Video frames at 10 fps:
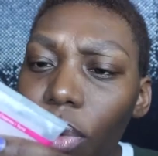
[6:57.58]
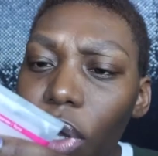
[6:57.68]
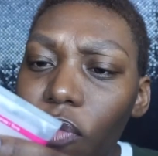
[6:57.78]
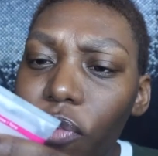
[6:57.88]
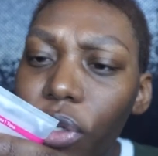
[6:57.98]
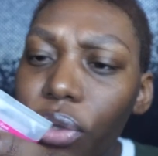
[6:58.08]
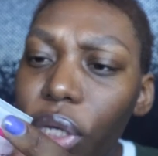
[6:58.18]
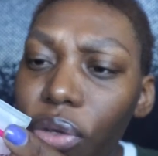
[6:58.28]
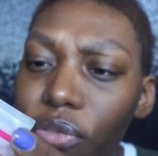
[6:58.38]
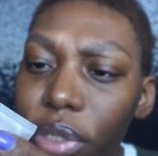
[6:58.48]
If you're
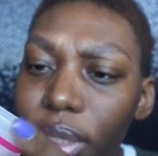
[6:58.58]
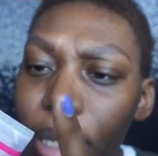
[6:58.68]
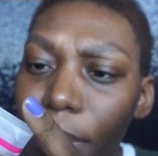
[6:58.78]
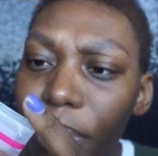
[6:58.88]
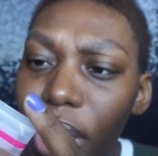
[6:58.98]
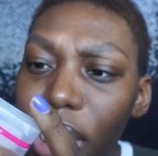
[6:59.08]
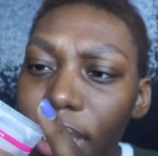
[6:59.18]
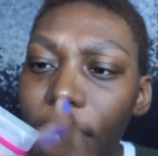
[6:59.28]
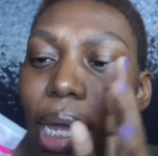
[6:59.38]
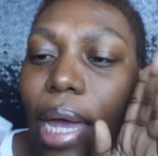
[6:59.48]
looking for something
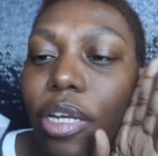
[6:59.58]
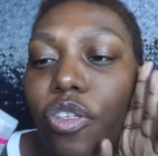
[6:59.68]
to like kind